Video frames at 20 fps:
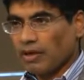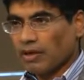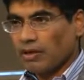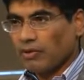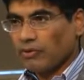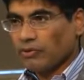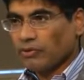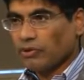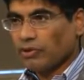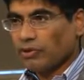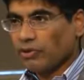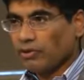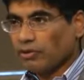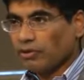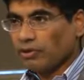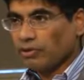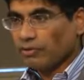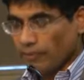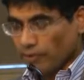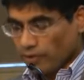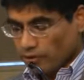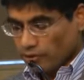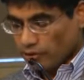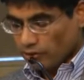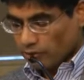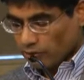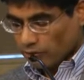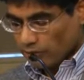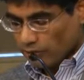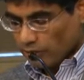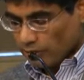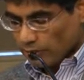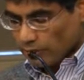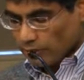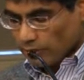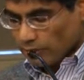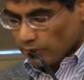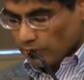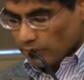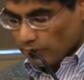Now see the difference
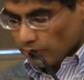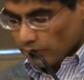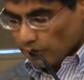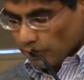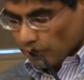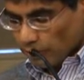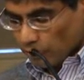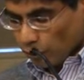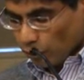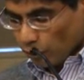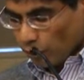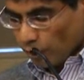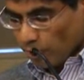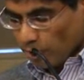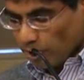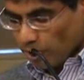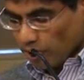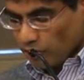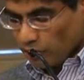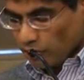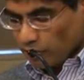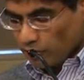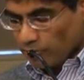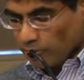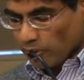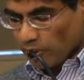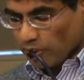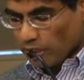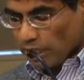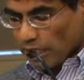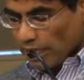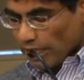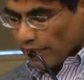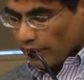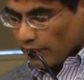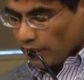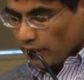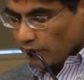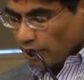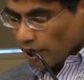though repetition, but
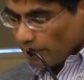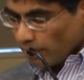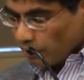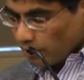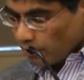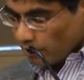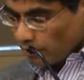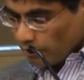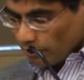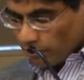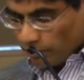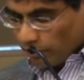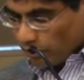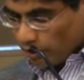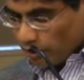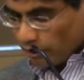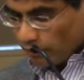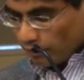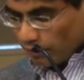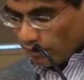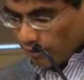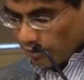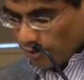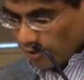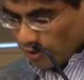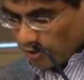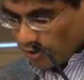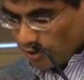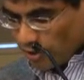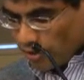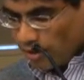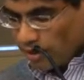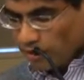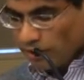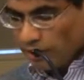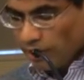in chapter verse 13 he